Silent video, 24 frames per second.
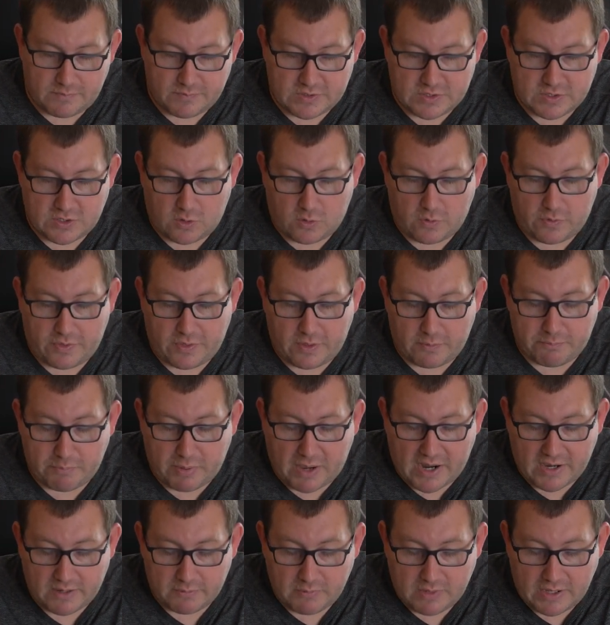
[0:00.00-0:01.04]
So the
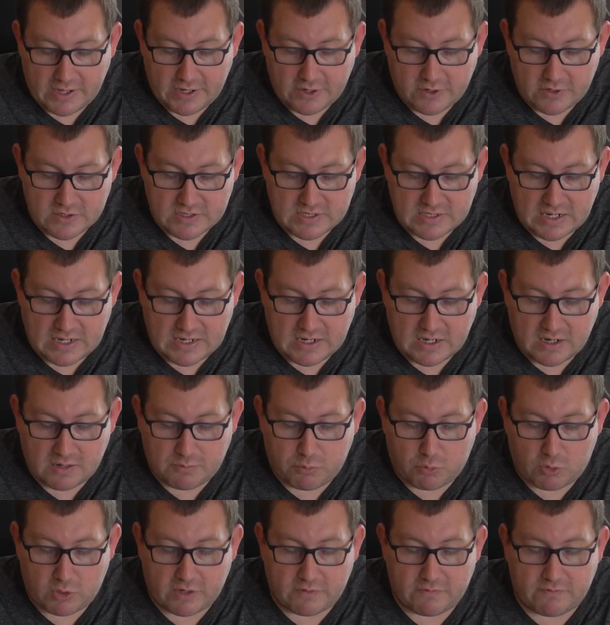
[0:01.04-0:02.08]
bottom layers ended
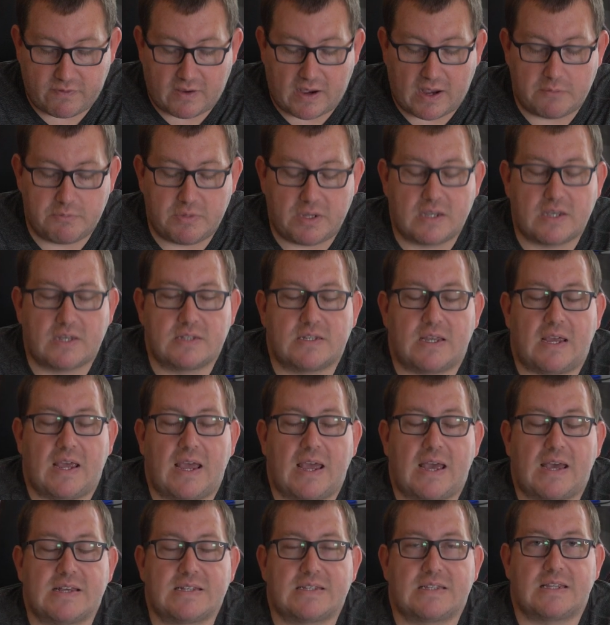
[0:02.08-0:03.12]
up working fine because it
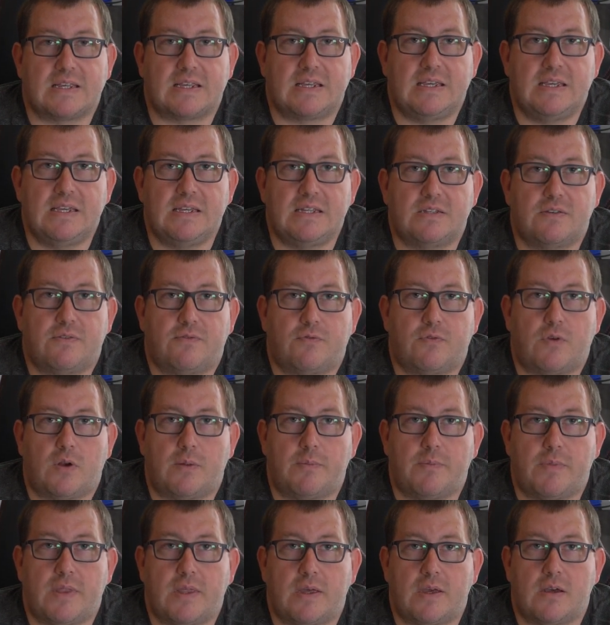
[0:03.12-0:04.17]
has the heat
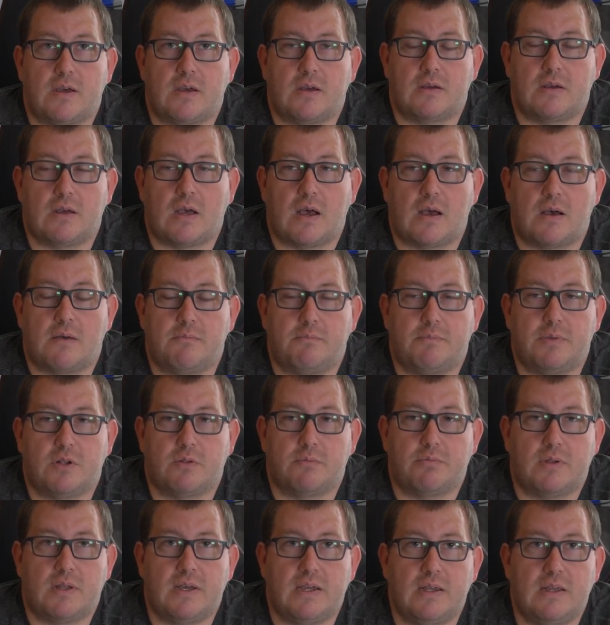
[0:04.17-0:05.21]
from the
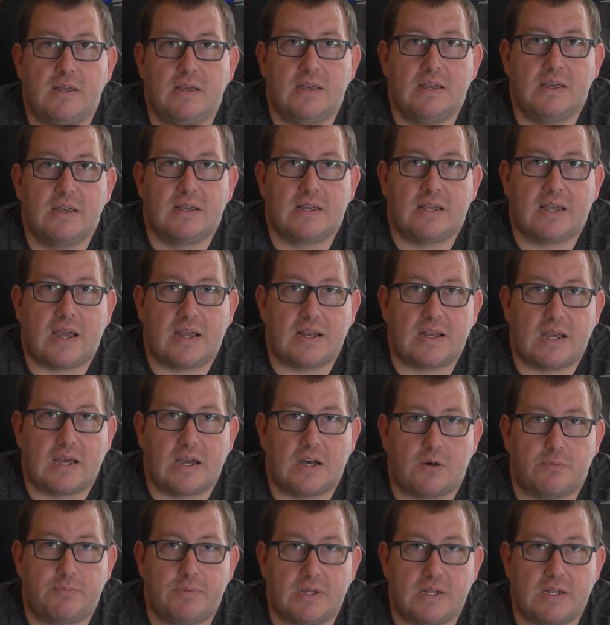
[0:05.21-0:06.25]
build plate kind of
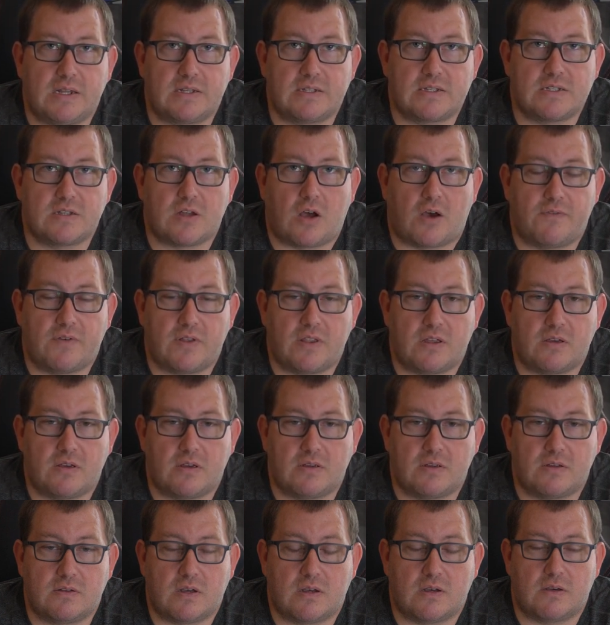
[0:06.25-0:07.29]
helping soften
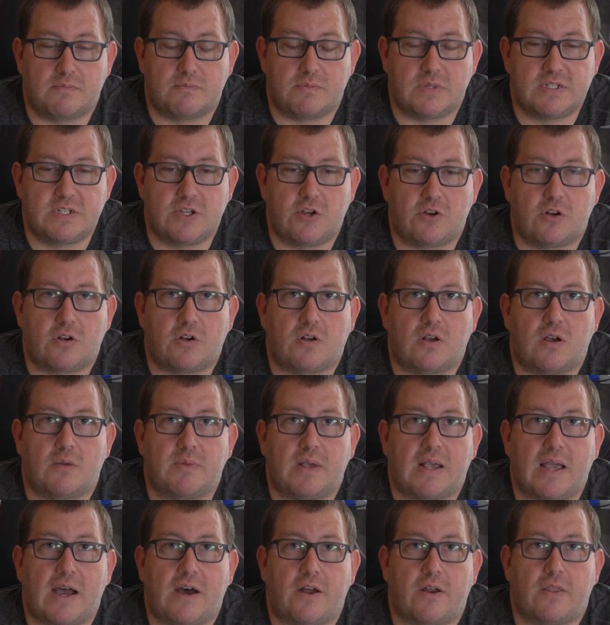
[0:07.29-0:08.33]
the material
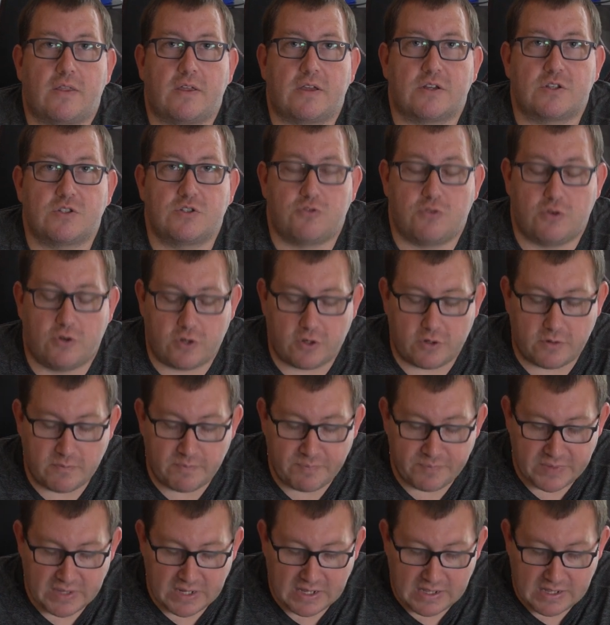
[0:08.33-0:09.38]
coming out of the extruder.
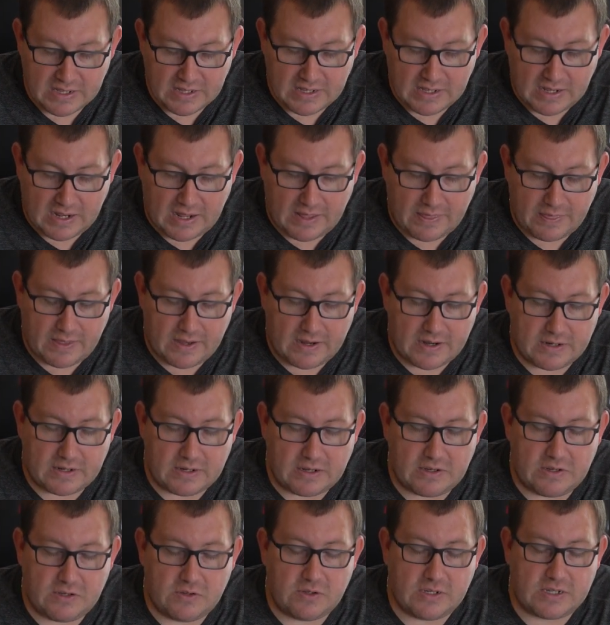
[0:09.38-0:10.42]
And then
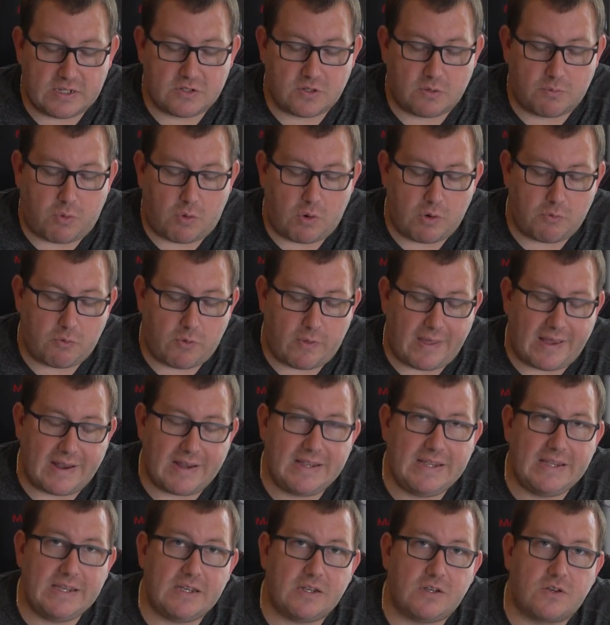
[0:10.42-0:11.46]
you get to a point where that
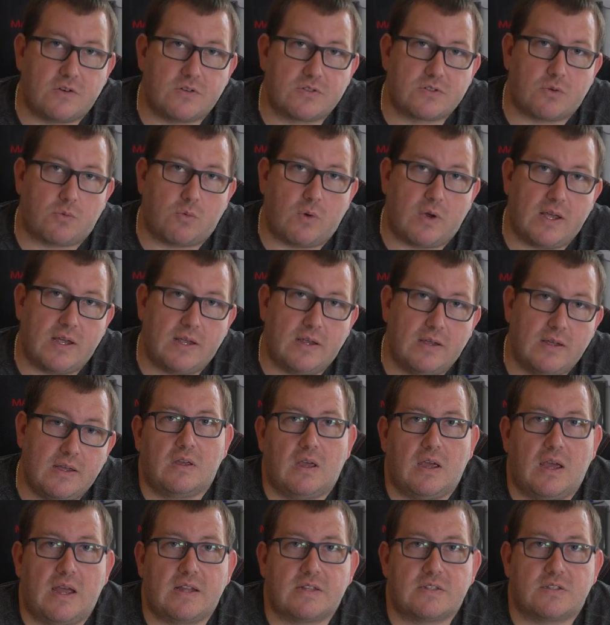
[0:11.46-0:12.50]
heat goes away
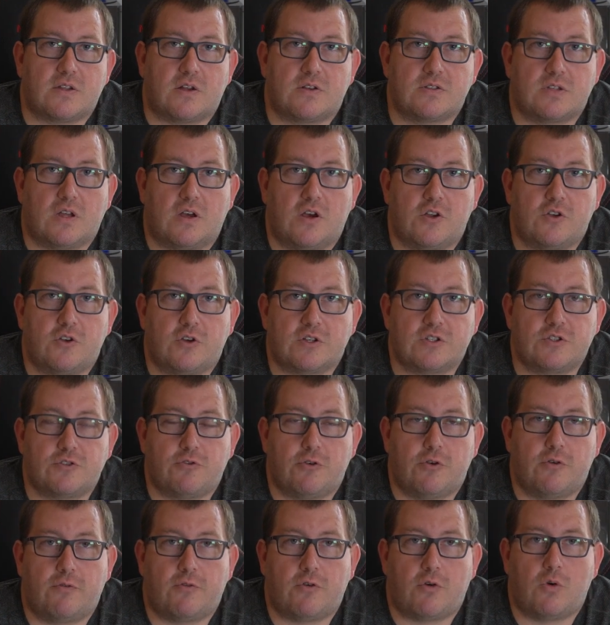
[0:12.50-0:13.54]
and it starts to under
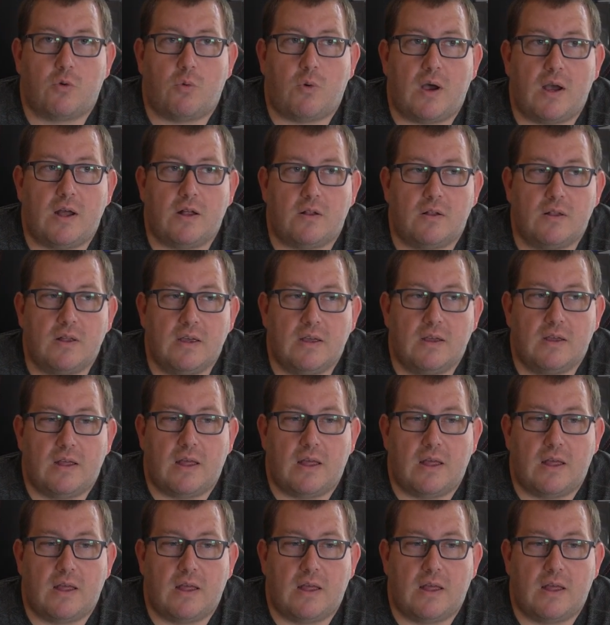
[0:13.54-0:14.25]
extrude for a while.